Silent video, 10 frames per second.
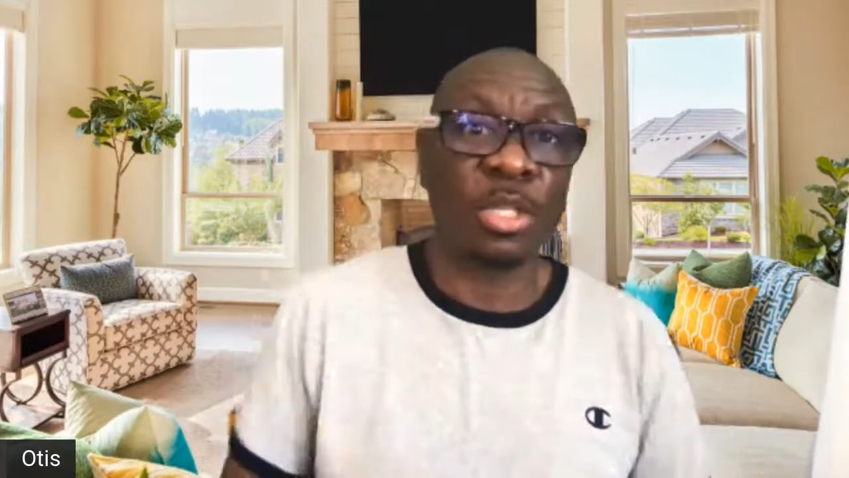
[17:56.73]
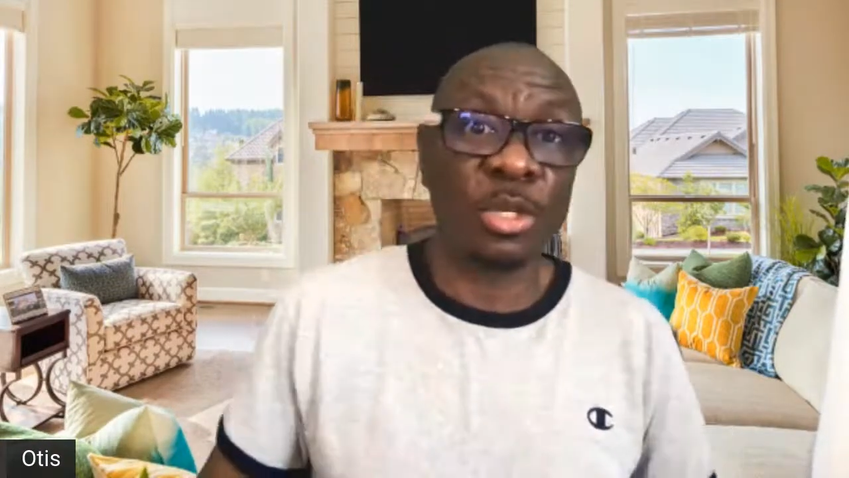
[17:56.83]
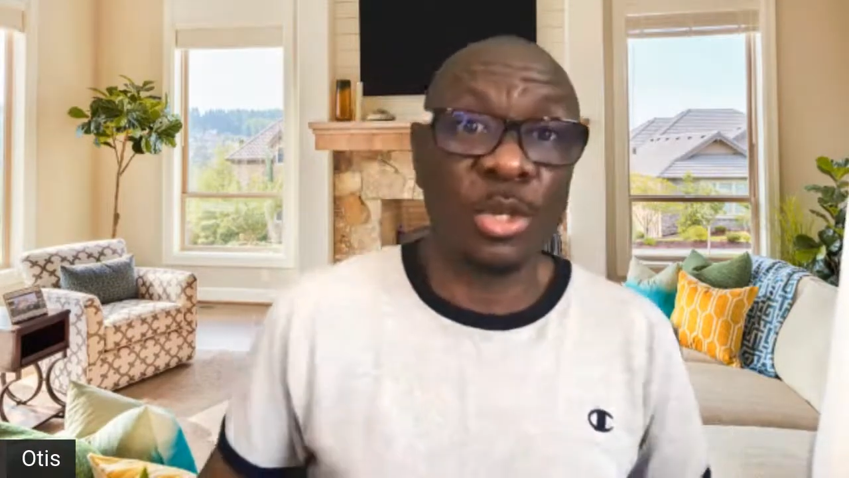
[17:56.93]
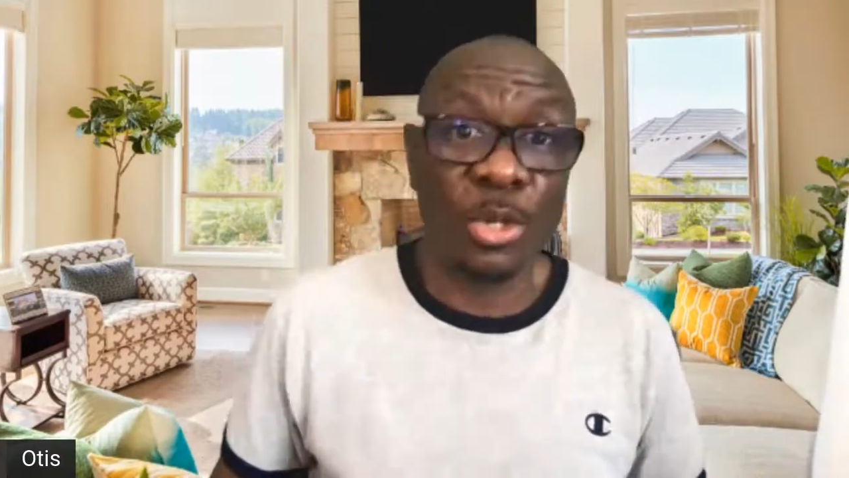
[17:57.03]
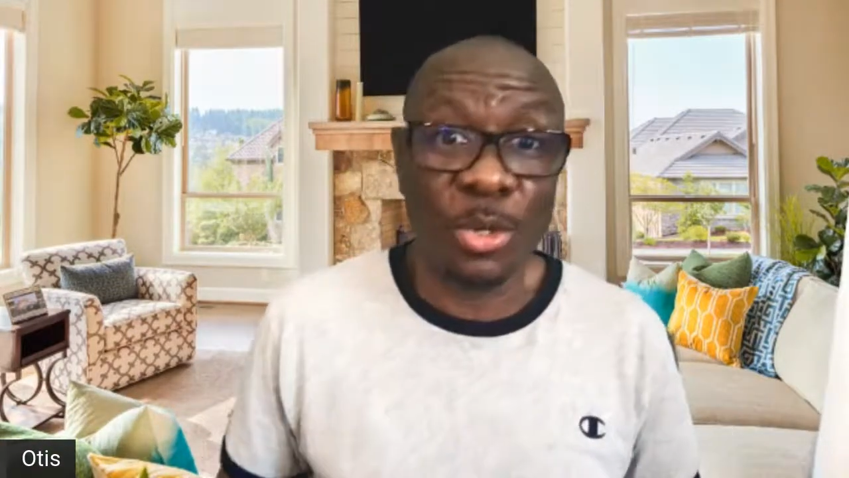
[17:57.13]

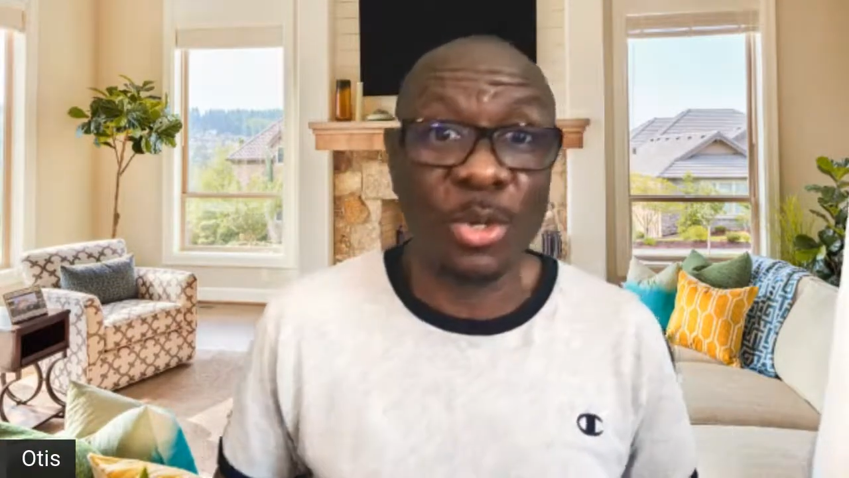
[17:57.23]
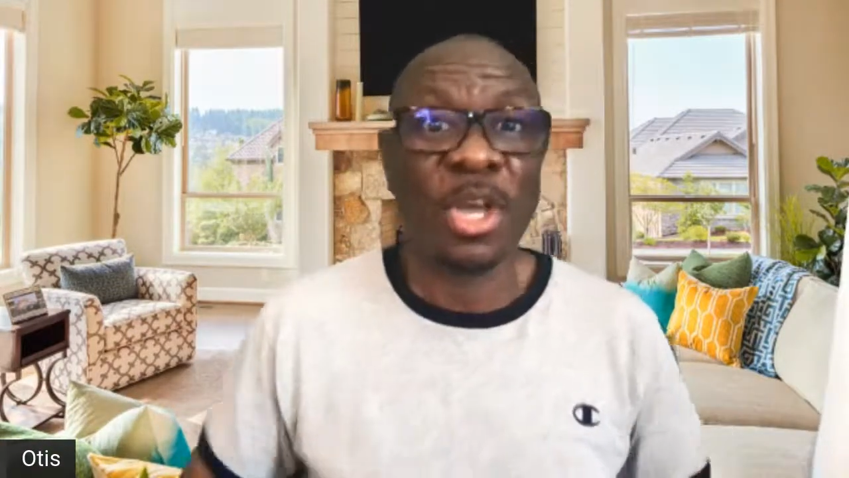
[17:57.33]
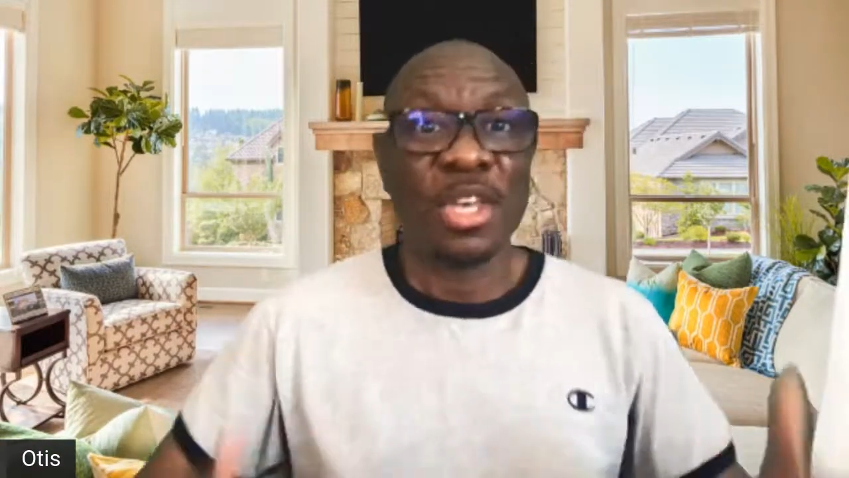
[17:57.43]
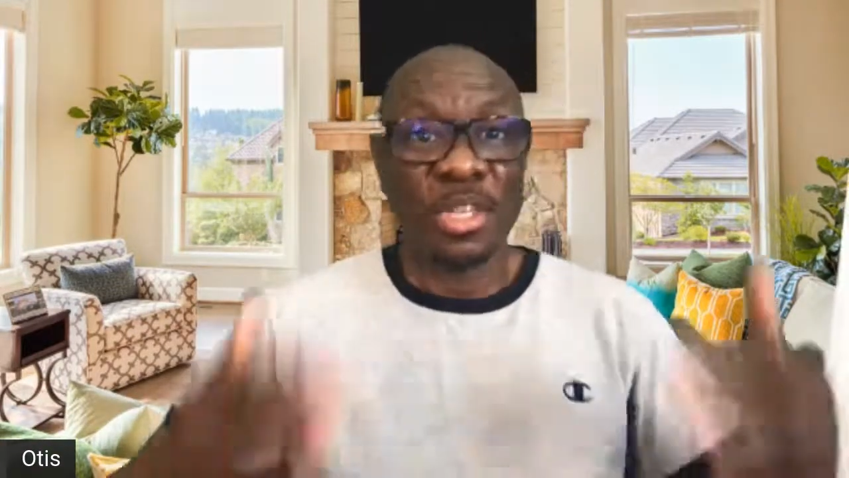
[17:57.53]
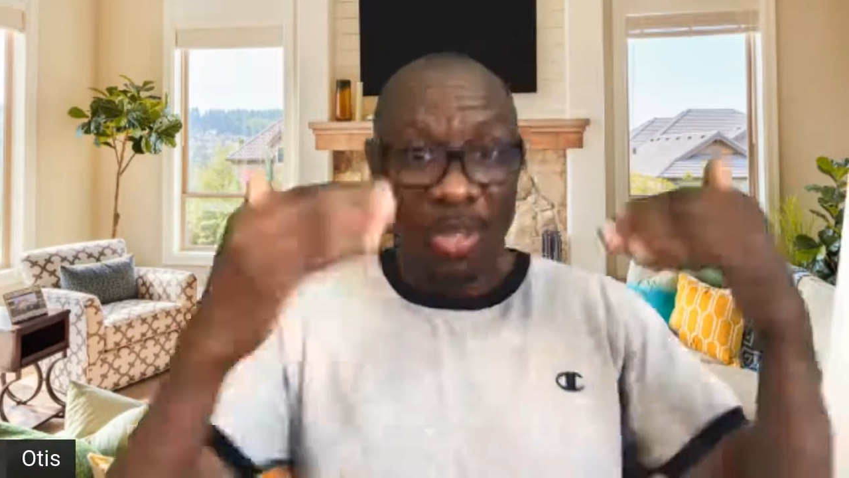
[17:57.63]

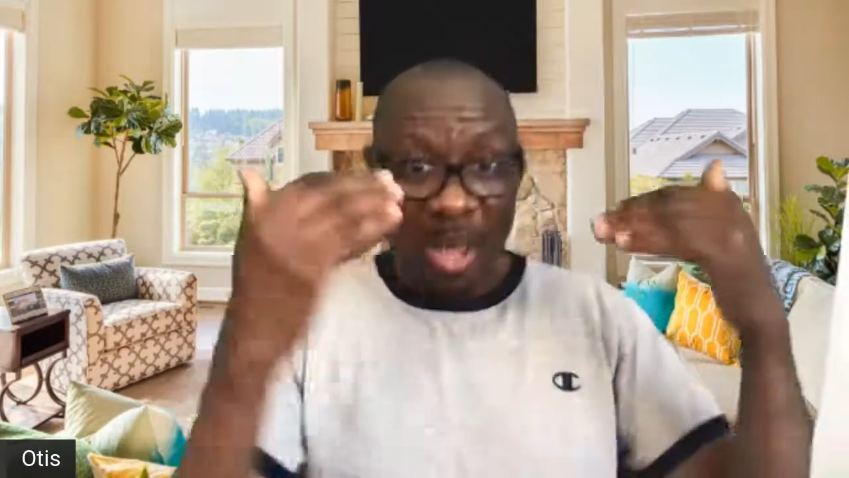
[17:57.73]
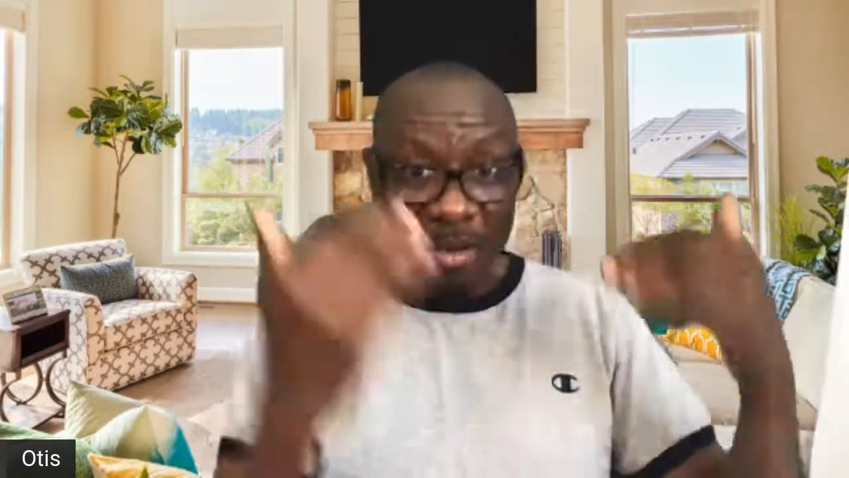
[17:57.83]
You now